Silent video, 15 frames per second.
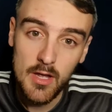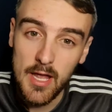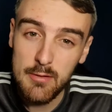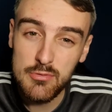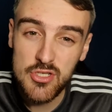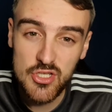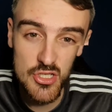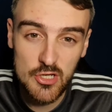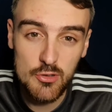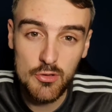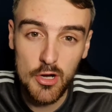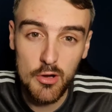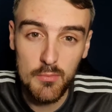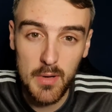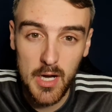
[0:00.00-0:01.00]
It was a
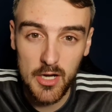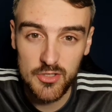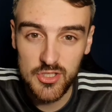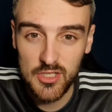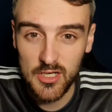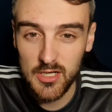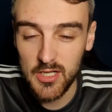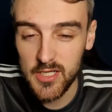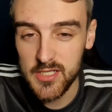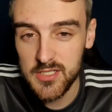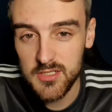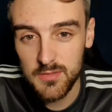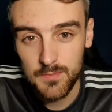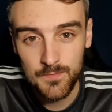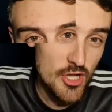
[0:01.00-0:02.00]
2-goal margin at
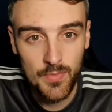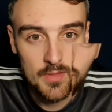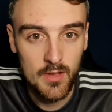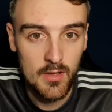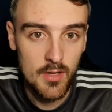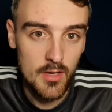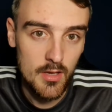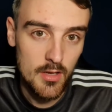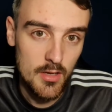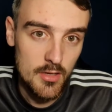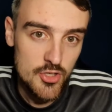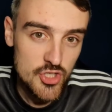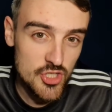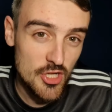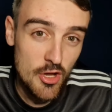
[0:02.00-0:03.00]
least.
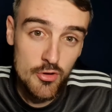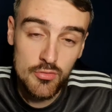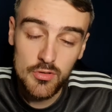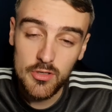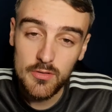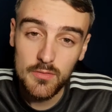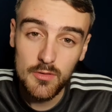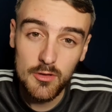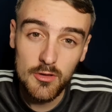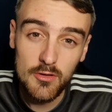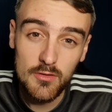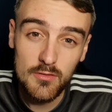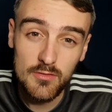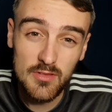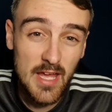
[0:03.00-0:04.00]
Stoke,
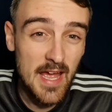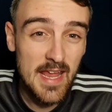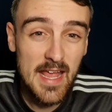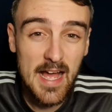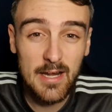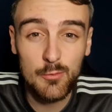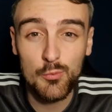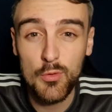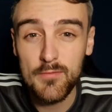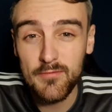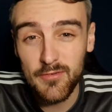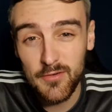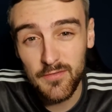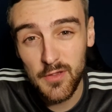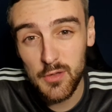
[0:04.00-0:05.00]
they hadn't won
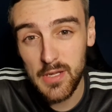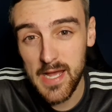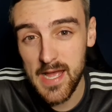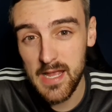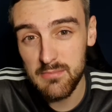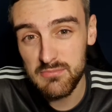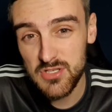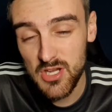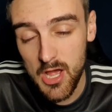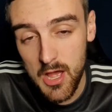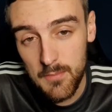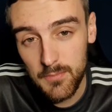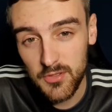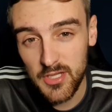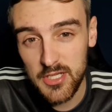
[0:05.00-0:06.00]
for a few games,
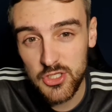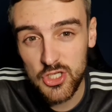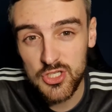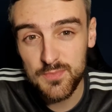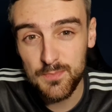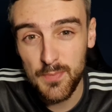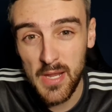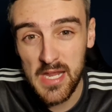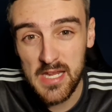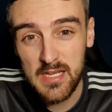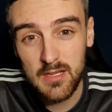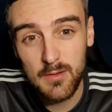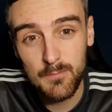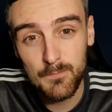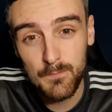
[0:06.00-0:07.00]
but they just
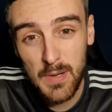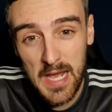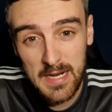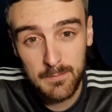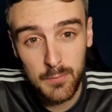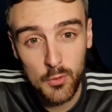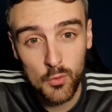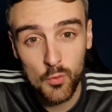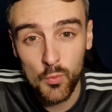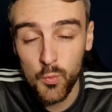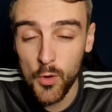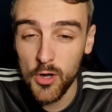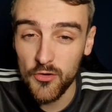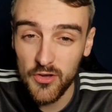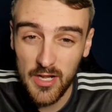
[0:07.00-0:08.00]
beat Blackpool
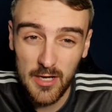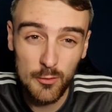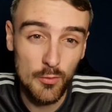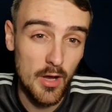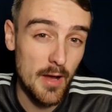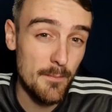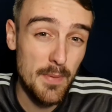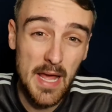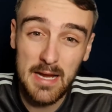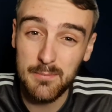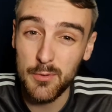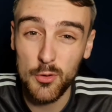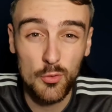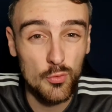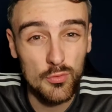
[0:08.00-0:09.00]
1-0. And
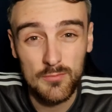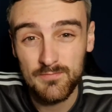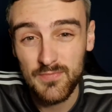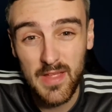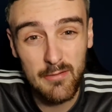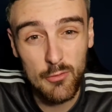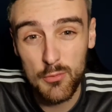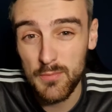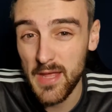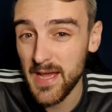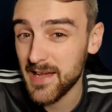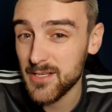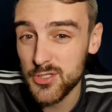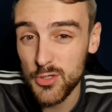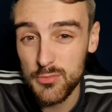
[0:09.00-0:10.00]
Blackpool, they're up
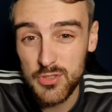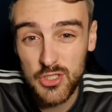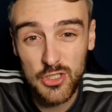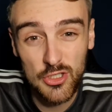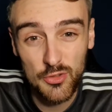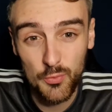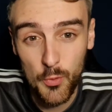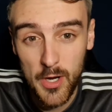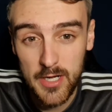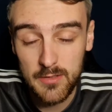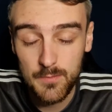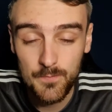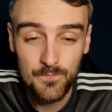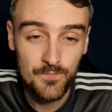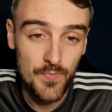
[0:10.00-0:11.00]
there, so it was a good win.